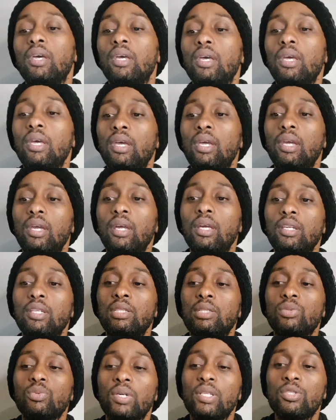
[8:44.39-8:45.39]

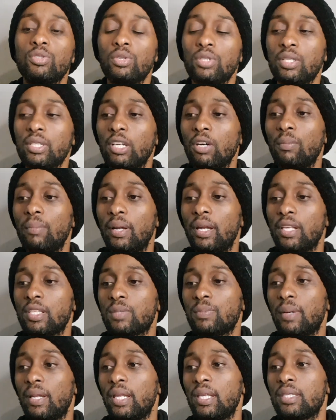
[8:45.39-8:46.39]
And once your trial balance
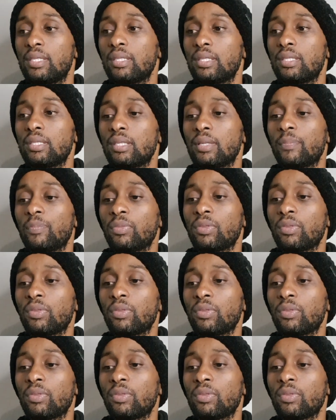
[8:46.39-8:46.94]
balances,